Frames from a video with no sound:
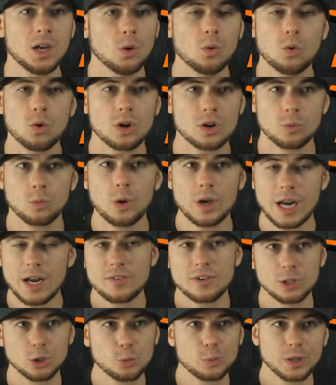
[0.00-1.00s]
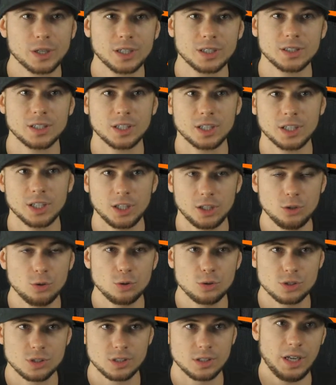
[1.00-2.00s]
or whatever lubricant they're gonna
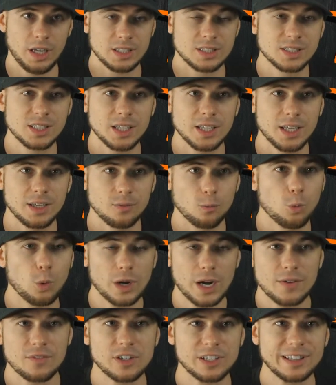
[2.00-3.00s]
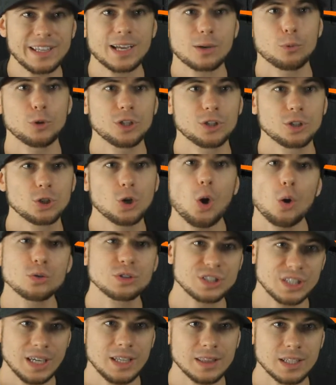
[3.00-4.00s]
use, is gonna, whatever liquid
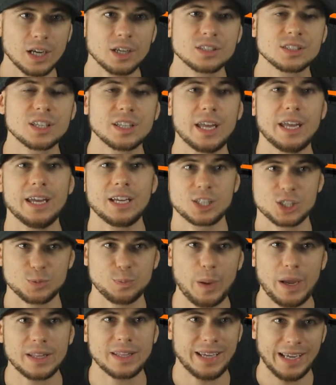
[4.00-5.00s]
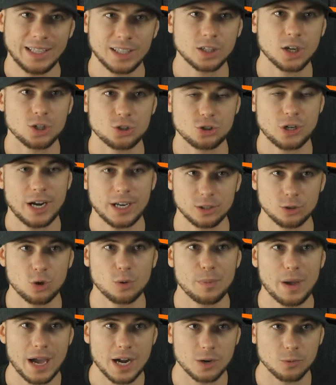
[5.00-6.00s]
goes in there, it's gonna expand and contract no
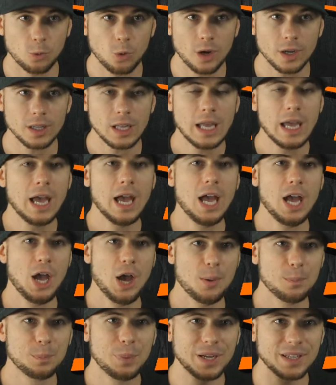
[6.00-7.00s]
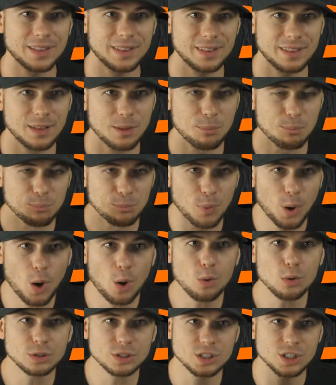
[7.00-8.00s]
matter what. But
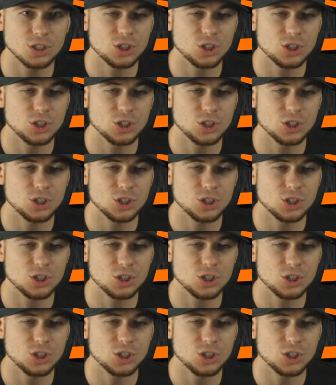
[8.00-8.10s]
most